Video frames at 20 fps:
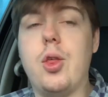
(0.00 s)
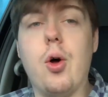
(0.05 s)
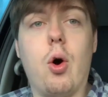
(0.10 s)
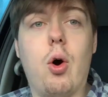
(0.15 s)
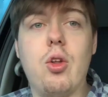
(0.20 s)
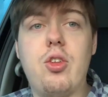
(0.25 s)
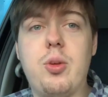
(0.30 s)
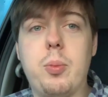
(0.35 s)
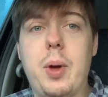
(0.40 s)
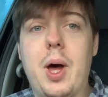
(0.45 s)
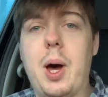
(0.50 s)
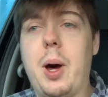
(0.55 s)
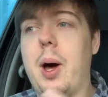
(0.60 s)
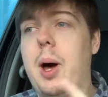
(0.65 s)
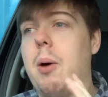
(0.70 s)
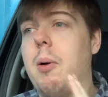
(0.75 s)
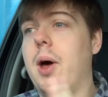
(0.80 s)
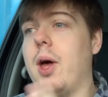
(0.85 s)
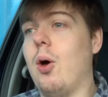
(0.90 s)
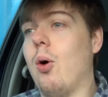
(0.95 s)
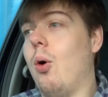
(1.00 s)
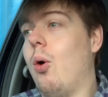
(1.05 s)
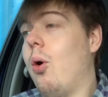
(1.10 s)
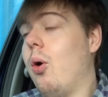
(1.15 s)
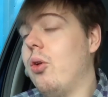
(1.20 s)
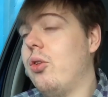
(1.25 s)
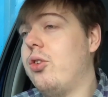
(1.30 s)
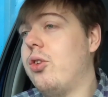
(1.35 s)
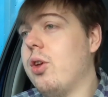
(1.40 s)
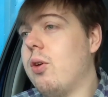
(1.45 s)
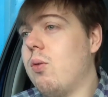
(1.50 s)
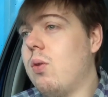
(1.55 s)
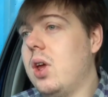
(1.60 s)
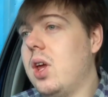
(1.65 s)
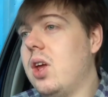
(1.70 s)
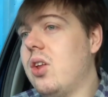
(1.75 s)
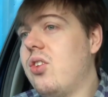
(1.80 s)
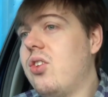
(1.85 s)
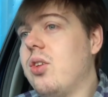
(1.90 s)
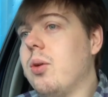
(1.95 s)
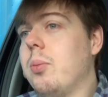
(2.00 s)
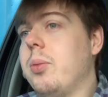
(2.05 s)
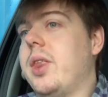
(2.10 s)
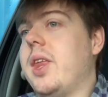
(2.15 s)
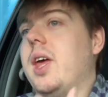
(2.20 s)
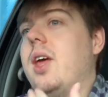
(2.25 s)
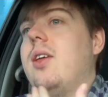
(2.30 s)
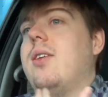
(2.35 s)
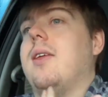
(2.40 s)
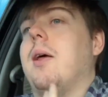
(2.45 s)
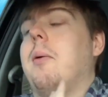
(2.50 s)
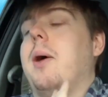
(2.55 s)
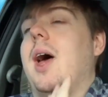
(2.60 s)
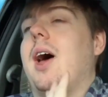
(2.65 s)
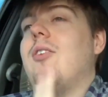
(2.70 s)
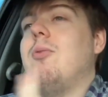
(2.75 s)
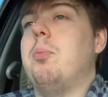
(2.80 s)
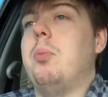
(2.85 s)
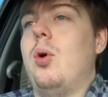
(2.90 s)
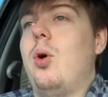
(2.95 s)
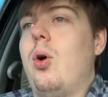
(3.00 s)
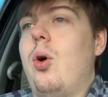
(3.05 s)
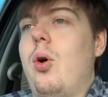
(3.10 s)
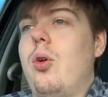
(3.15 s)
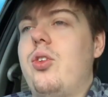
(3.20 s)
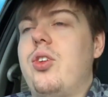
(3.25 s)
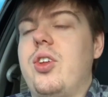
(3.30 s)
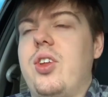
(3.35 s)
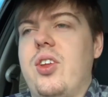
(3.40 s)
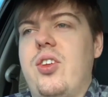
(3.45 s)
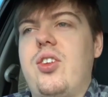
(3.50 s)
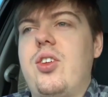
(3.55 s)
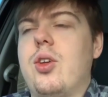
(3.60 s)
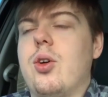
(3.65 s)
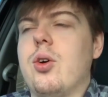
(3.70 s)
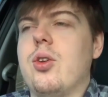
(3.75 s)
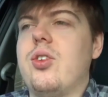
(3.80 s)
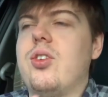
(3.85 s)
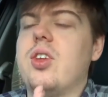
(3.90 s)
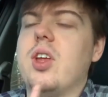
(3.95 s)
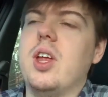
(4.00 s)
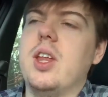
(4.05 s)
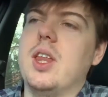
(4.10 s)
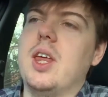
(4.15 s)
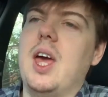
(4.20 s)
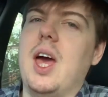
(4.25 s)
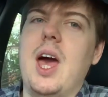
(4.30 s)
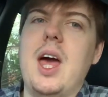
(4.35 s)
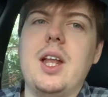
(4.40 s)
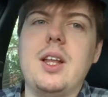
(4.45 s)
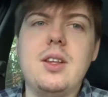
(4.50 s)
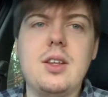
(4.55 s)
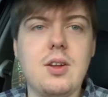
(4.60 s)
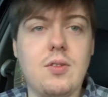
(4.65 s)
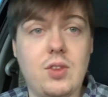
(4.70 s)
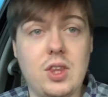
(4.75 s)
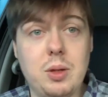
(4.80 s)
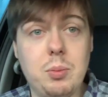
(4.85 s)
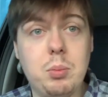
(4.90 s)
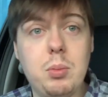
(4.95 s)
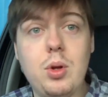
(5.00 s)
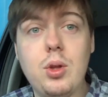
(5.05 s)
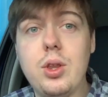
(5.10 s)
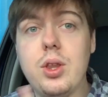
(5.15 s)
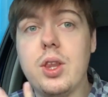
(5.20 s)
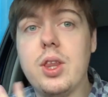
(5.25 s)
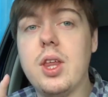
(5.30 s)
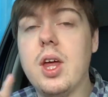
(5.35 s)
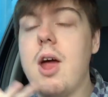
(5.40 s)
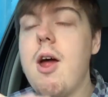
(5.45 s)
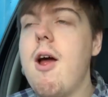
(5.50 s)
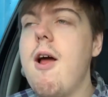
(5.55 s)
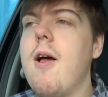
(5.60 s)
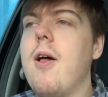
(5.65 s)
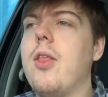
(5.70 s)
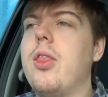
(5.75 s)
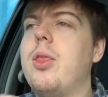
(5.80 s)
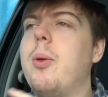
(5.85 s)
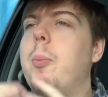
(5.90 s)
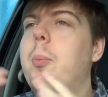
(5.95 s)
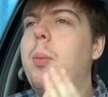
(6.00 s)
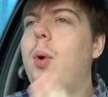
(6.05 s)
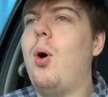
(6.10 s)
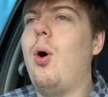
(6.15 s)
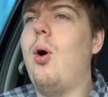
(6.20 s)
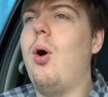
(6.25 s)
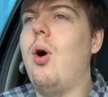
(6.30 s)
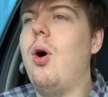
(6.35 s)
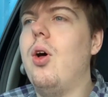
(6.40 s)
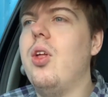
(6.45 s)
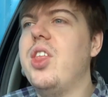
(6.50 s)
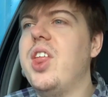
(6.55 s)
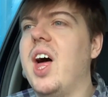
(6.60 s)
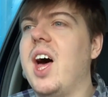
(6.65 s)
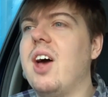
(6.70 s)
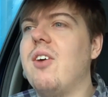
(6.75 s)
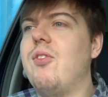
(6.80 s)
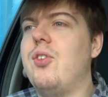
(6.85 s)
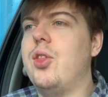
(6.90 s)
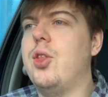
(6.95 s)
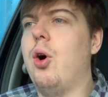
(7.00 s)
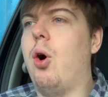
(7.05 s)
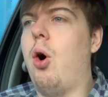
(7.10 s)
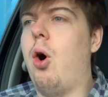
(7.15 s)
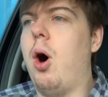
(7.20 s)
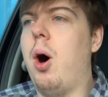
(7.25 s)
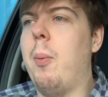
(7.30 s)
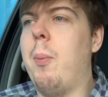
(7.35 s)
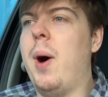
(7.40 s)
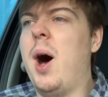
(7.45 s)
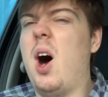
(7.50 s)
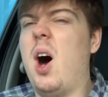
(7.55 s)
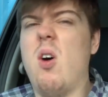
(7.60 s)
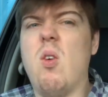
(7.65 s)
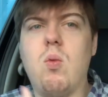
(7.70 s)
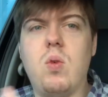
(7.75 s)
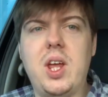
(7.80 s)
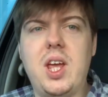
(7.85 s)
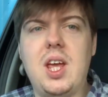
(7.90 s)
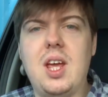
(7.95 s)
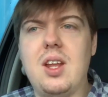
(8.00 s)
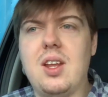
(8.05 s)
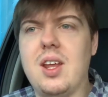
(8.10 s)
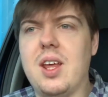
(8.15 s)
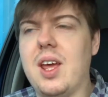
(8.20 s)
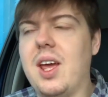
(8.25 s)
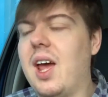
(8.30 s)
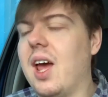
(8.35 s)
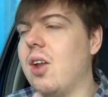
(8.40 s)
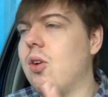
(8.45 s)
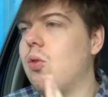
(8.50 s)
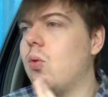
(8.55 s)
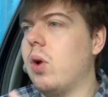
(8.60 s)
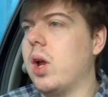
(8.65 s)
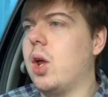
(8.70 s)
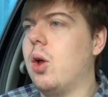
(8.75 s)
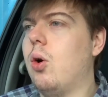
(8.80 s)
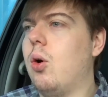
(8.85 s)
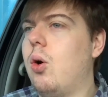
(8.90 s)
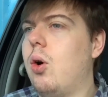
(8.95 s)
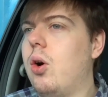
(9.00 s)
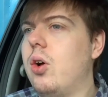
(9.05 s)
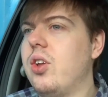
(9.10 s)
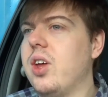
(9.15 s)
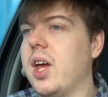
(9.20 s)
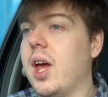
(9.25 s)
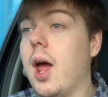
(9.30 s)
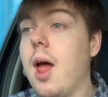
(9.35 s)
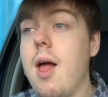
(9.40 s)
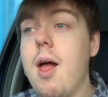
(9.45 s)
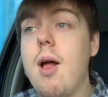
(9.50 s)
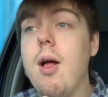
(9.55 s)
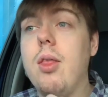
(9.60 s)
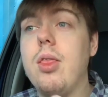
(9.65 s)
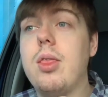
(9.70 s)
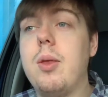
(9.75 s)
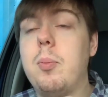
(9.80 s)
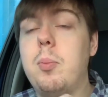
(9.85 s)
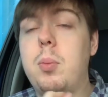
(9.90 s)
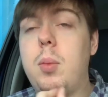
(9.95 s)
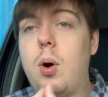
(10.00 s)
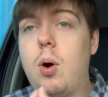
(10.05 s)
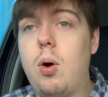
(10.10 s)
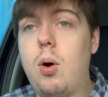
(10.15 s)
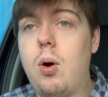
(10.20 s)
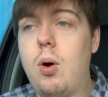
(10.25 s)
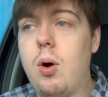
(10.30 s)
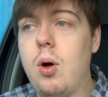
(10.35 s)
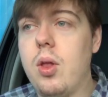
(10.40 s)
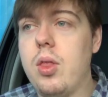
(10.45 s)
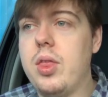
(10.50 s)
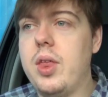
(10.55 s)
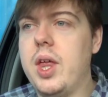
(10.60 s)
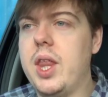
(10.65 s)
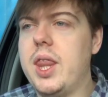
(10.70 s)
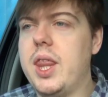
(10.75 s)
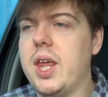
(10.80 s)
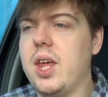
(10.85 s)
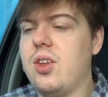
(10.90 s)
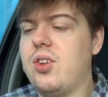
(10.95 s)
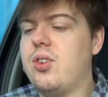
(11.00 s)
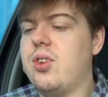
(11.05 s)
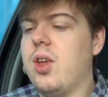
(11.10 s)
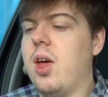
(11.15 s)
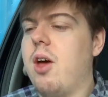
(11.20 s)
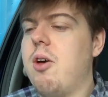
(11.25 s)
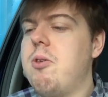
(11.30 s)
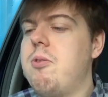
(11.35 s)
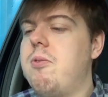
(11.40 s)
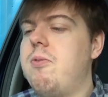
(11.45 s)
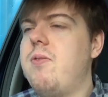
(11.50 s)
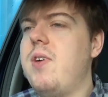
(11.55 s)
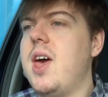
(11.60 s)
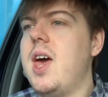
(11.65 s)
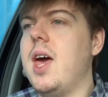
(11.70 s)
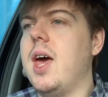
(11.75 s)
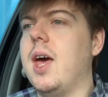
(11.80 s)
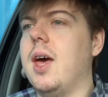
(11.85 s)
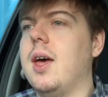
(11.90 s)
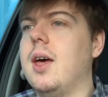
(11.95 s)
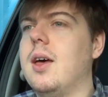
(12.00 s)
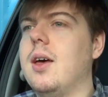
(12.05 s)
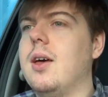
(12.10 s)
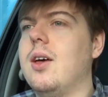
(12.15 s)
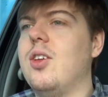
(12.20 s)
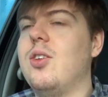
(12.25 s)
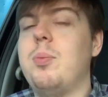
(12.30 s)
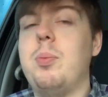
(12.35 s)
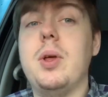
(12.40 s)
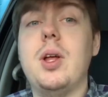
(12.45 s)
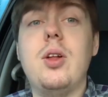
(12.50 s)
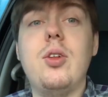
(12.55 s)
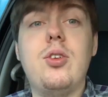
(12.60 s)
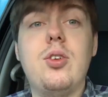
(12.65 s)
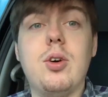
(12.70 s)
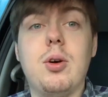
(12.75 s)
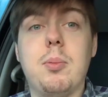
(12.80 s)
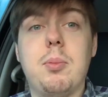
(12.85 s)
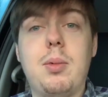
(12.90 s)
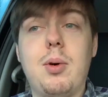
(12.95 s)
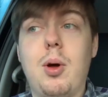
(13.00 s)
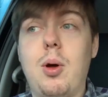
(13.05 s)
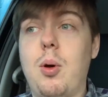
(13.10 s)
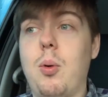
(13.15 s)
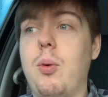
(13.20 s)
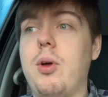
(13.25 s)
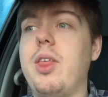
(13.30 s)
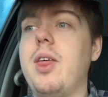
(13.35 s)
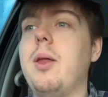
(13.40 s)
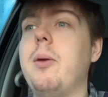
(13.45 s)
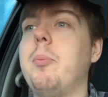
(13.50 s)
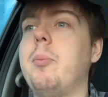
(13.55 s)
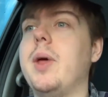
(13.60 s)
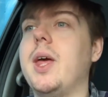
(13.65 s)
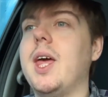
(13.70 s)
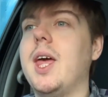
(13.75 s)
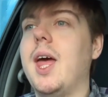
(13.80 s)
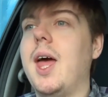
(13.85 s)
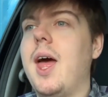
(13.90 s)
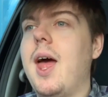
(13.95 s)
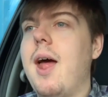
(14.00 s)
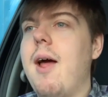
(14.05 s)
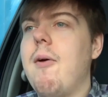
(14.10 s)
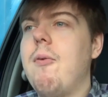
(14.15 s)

thought about how I ought to read something so I have more to discuss at the end of the month, the more that I've thought about reading and recording, the more that this fear has built up within me